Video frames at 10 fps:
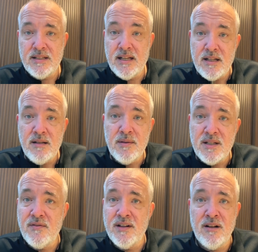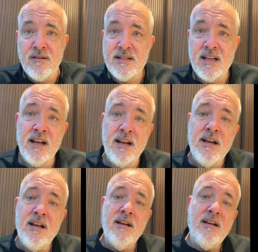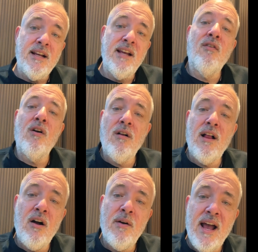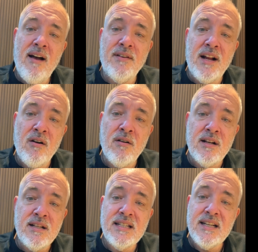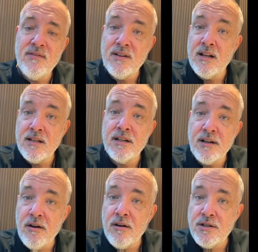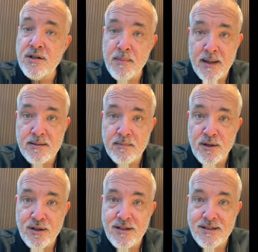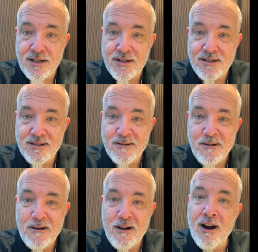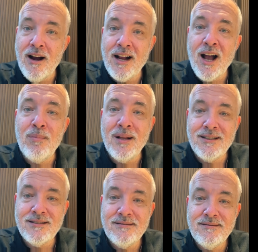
Send him this video and say, give Uncle Howie half an hour and see if it does encourage you to make some good decisions. All right, God bless.